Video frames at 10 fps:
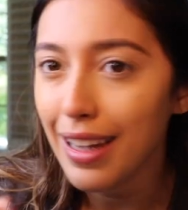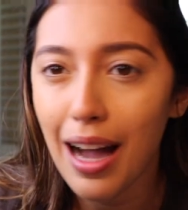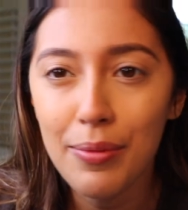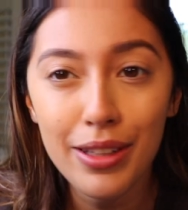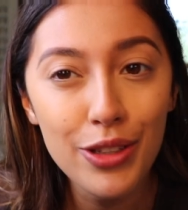
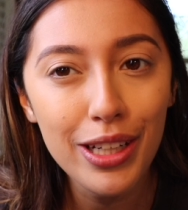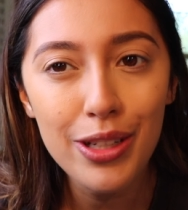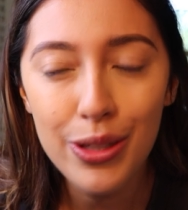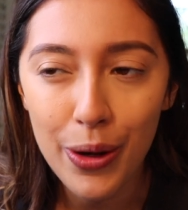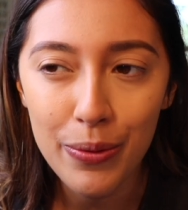Yeah, I'm gonna try
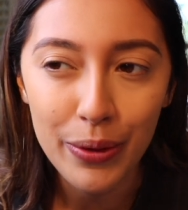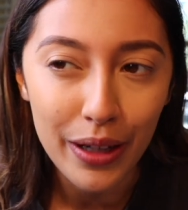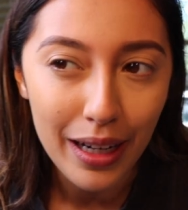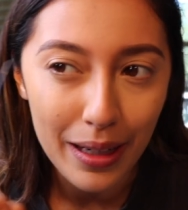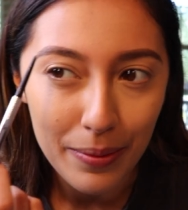to show more
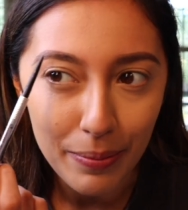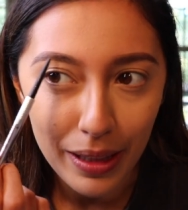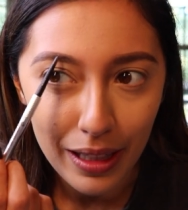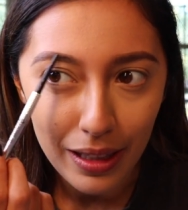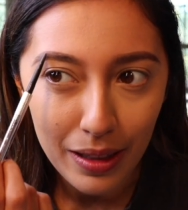and
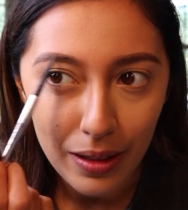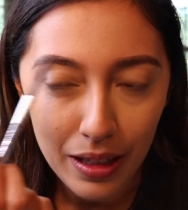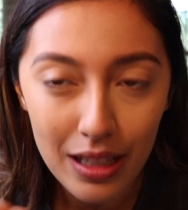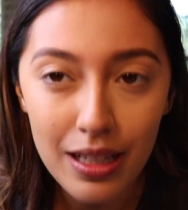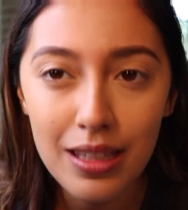be,
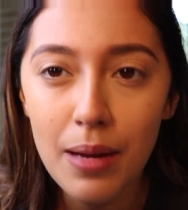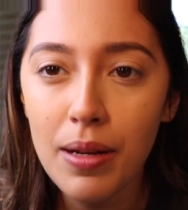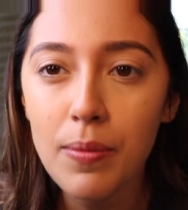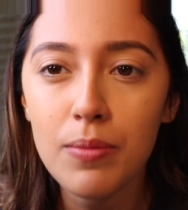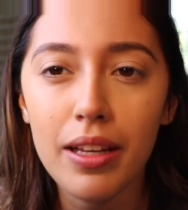it's because
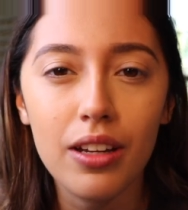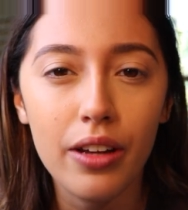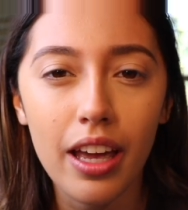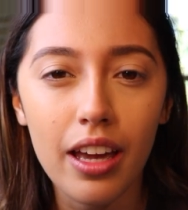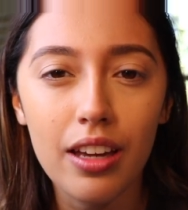sometimes I'm like,
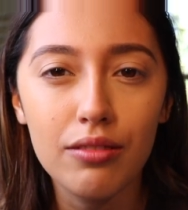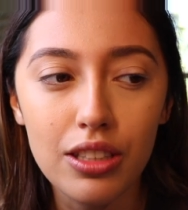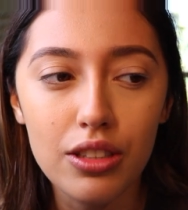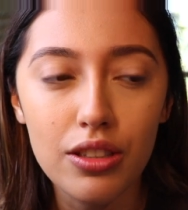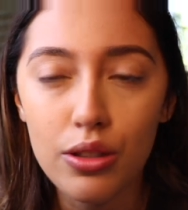okay,
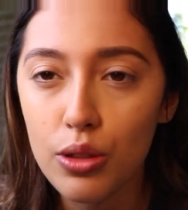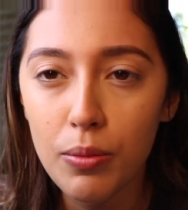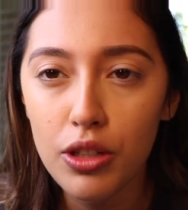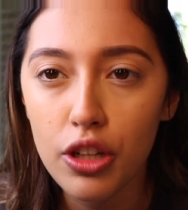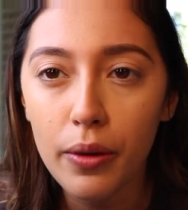it's too
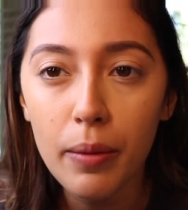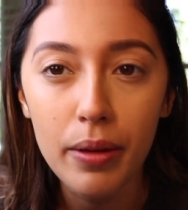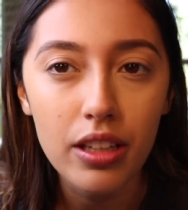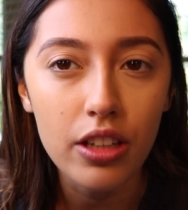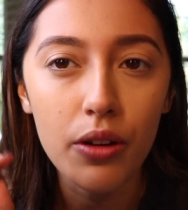much showing,
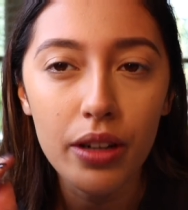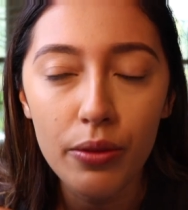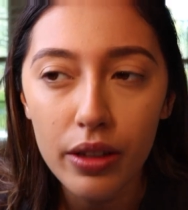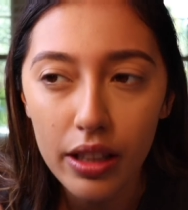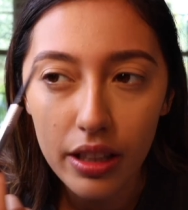but no,
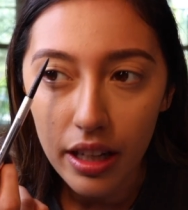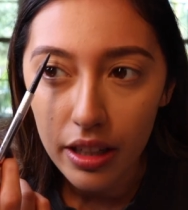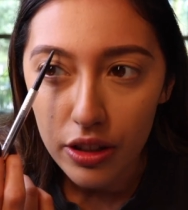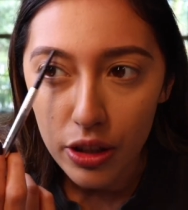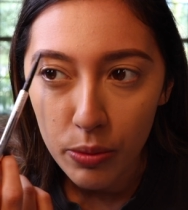I
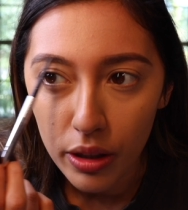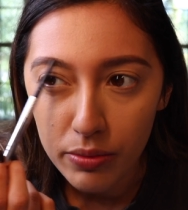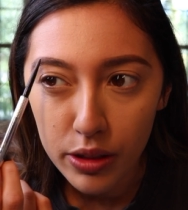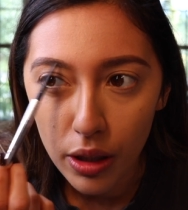need to show more.